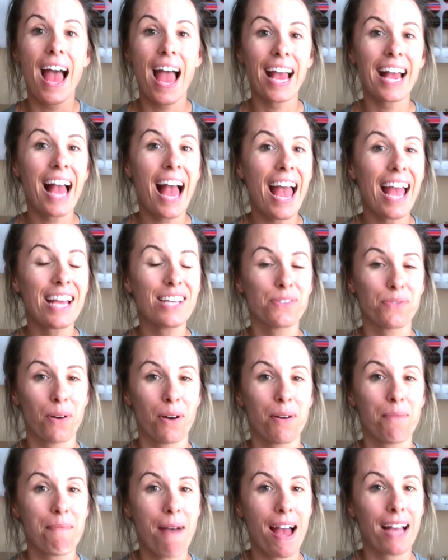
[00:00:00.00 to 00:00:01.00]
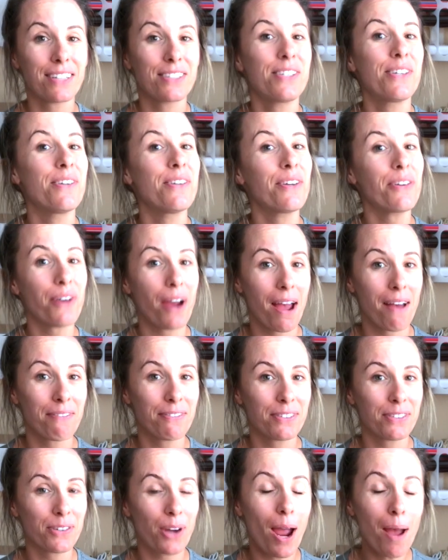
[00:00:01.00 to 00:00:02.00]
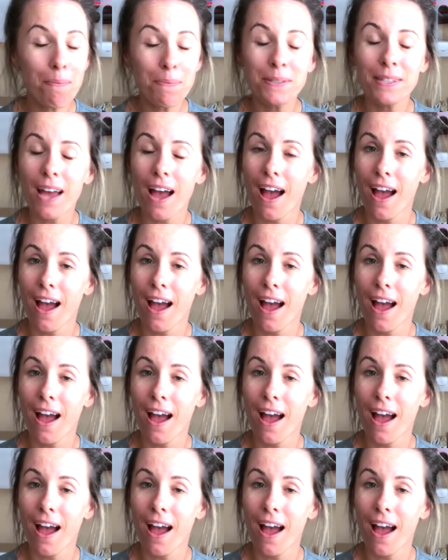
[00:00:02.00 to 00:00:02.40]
Hi guys, welcome back to the Craft Scraps.